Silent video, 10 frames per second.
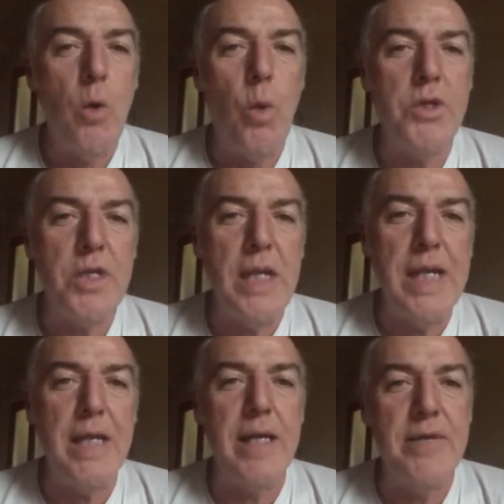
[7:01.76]
What's it
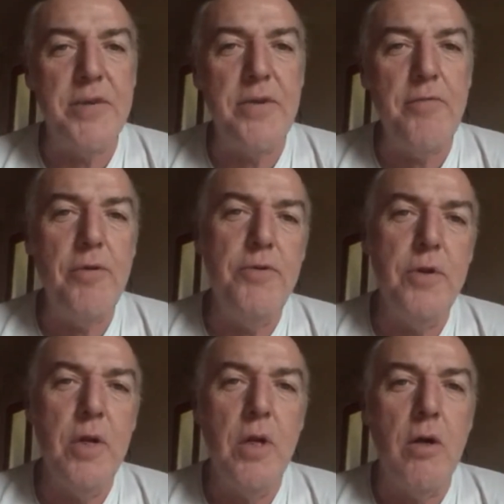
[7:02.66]
like? Is it different?
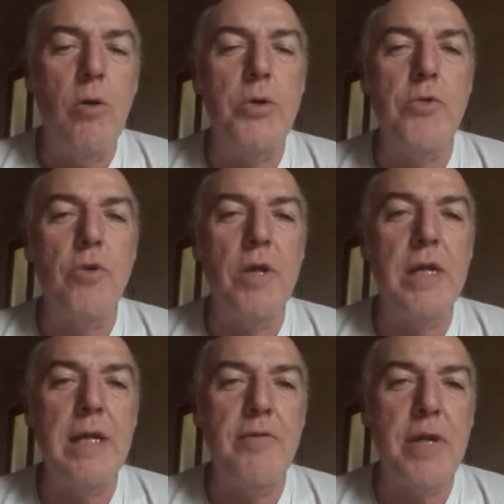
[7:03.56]
Or would you rather
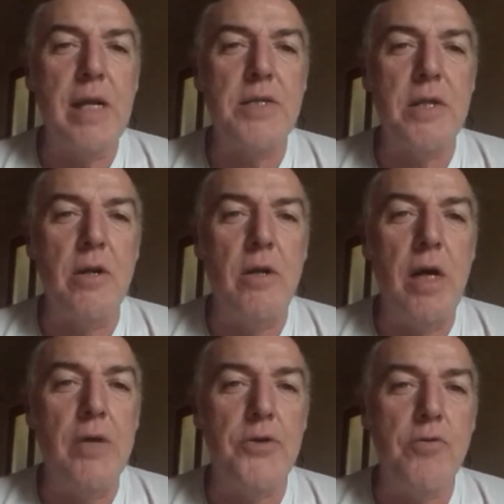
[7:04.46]
leave your classic
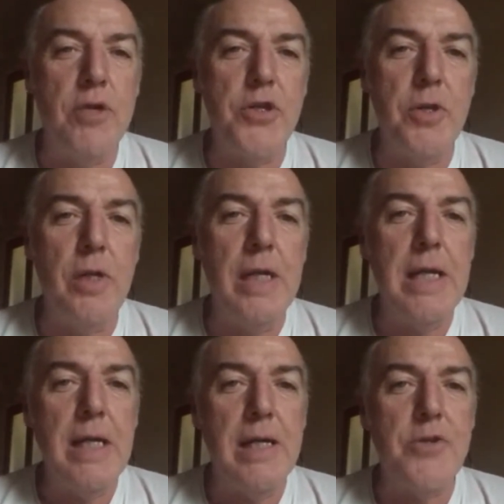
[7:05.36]
car as original
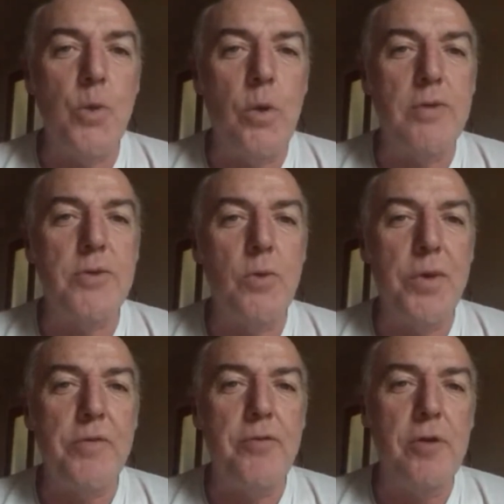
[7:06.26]
as it was
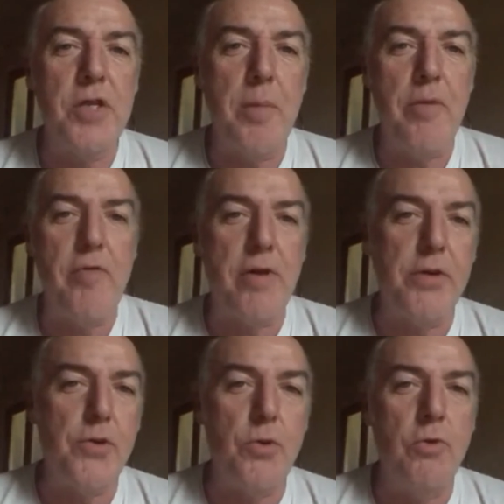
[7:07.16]
when it first came out the
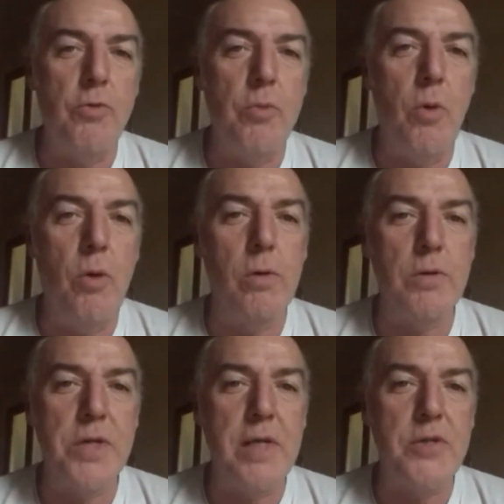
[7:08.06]
factory showroom all
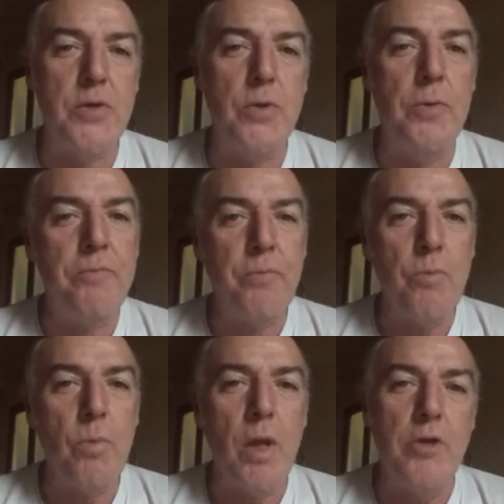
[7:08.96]
those years ago
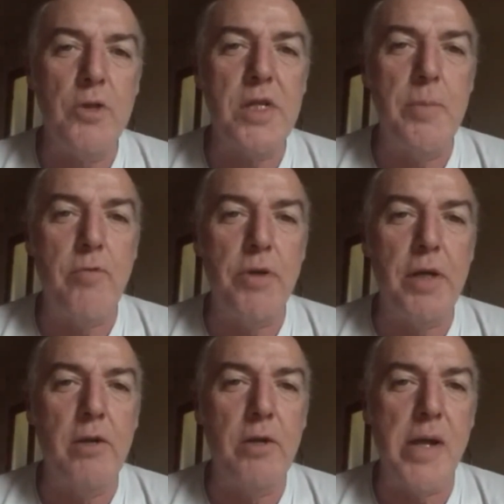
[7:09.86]
and just keep it
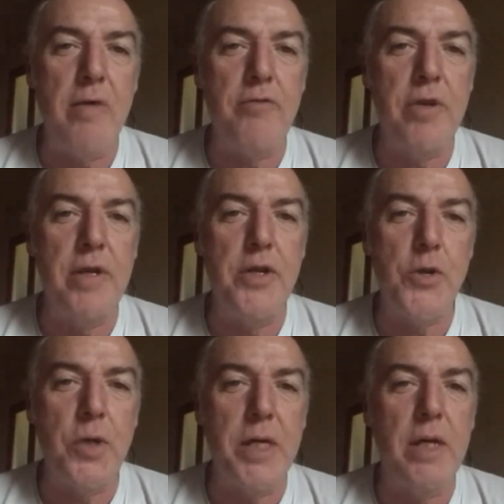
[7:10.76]
running and looking after it and
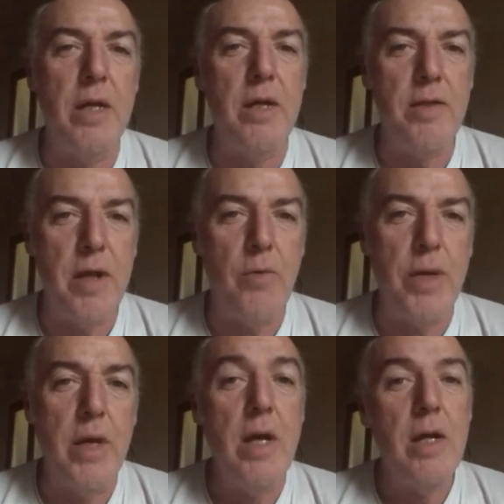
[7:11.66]
enjoying it that
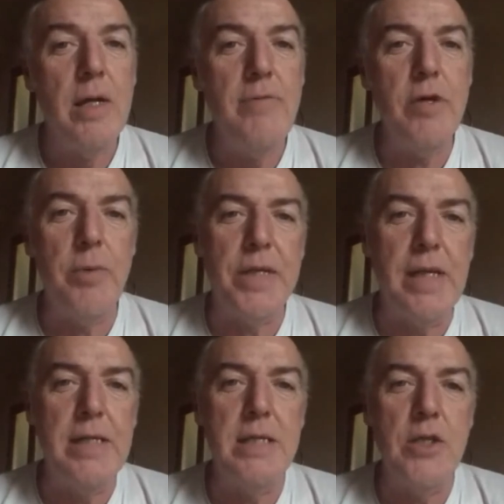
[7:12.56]
way? Leave a comment,
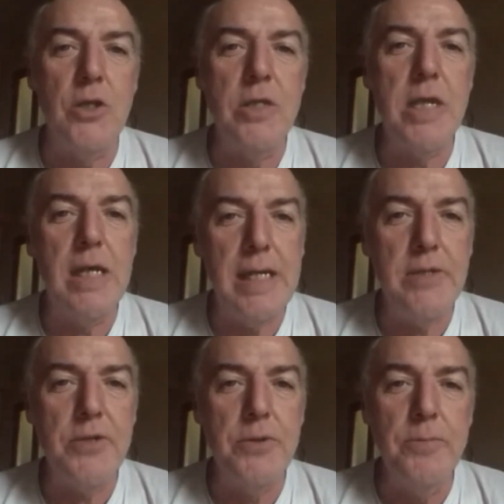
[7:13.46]
guys, girls, let
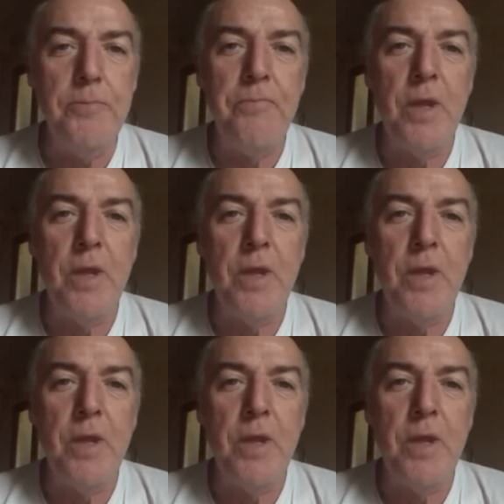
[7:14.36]
us know.